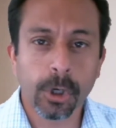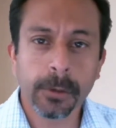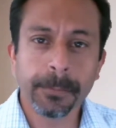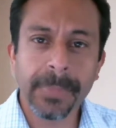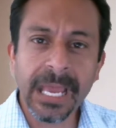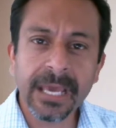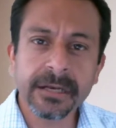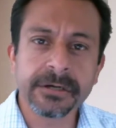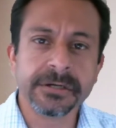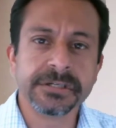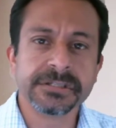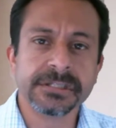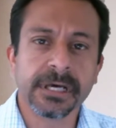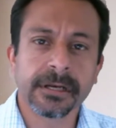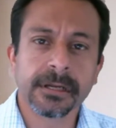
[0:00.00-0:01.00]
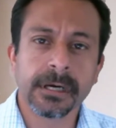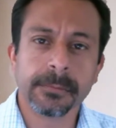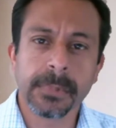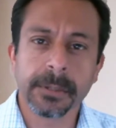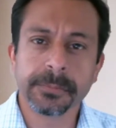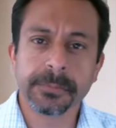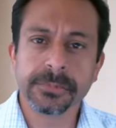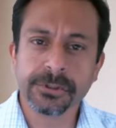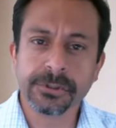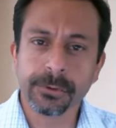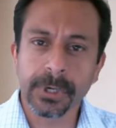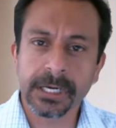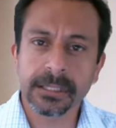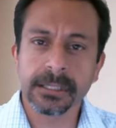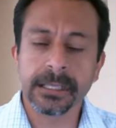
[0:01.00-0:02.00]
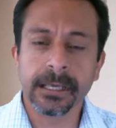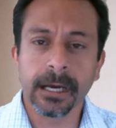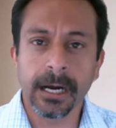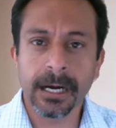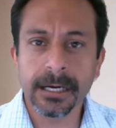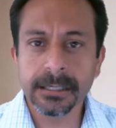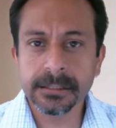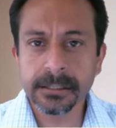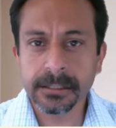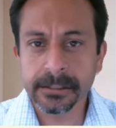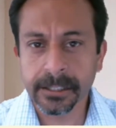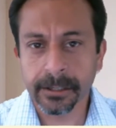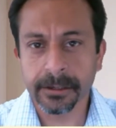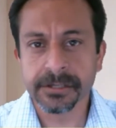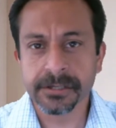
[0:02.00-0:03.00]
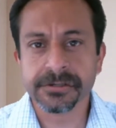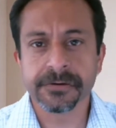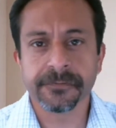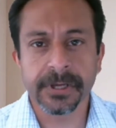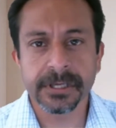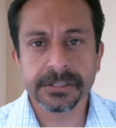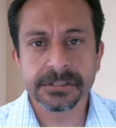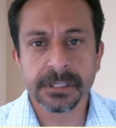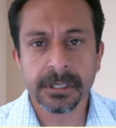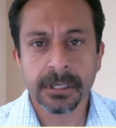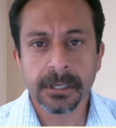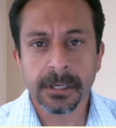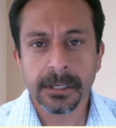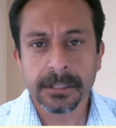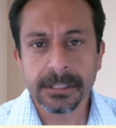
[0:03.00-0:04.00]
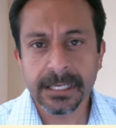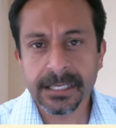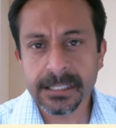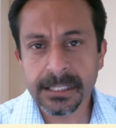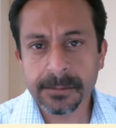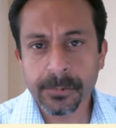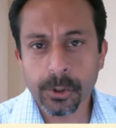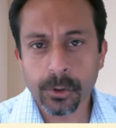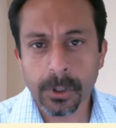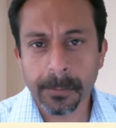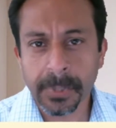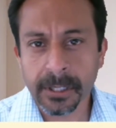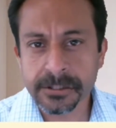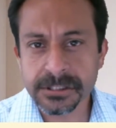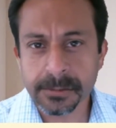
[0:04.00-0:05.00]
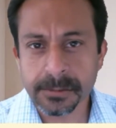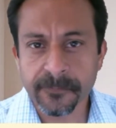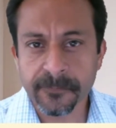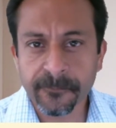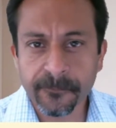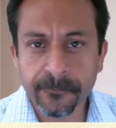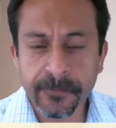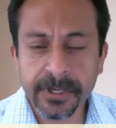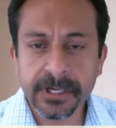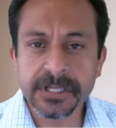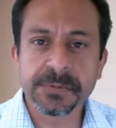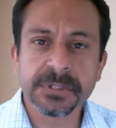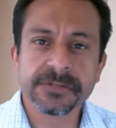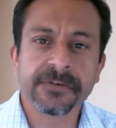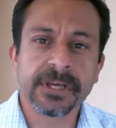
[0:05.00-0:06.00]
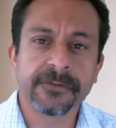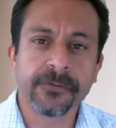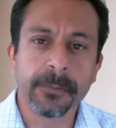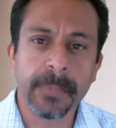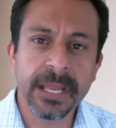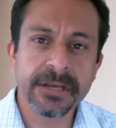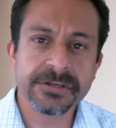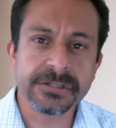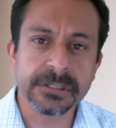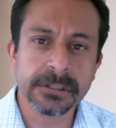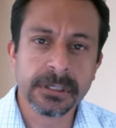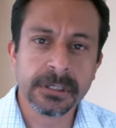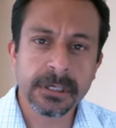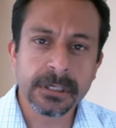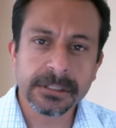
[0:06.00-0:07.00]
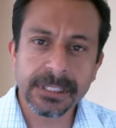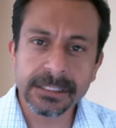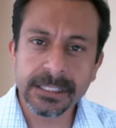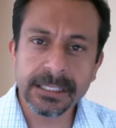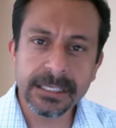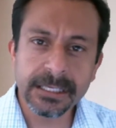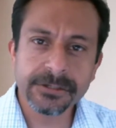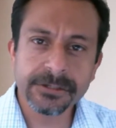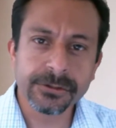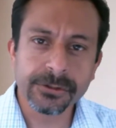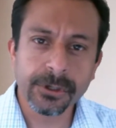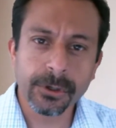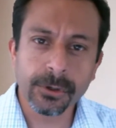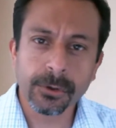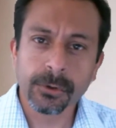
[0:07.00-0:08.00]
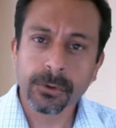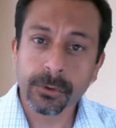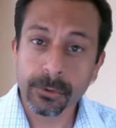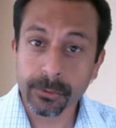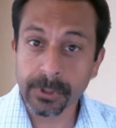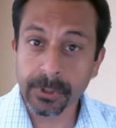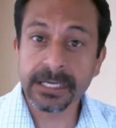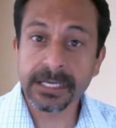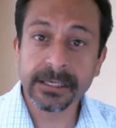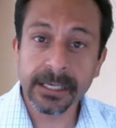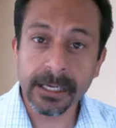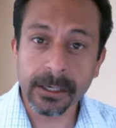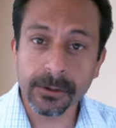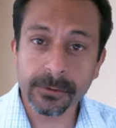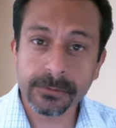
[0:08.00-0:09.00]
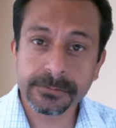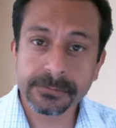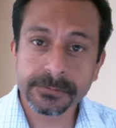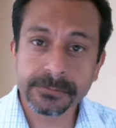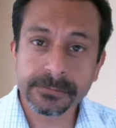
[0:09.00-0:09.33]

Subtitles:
Or banners that come up directly on their interface, letting them know about some very specific information that they need to know right now.